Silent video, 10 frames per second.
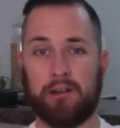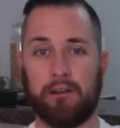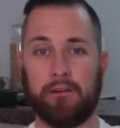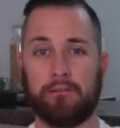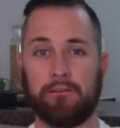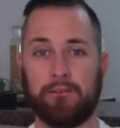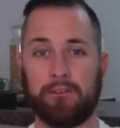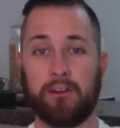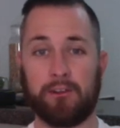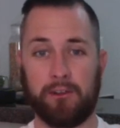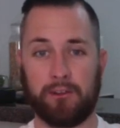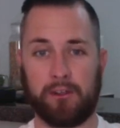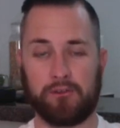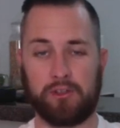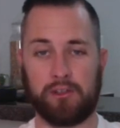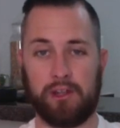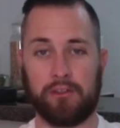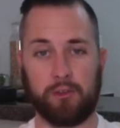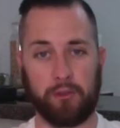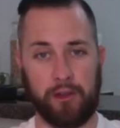of soccer in this country at
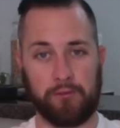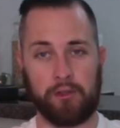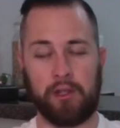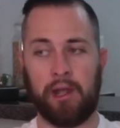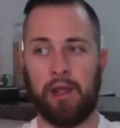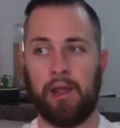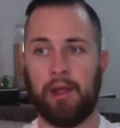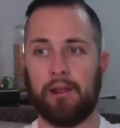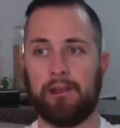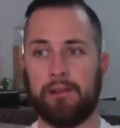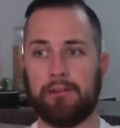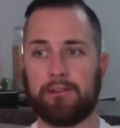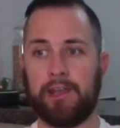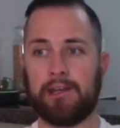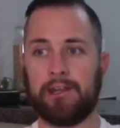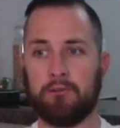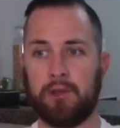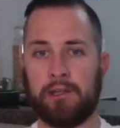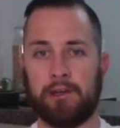the youth level is getting rid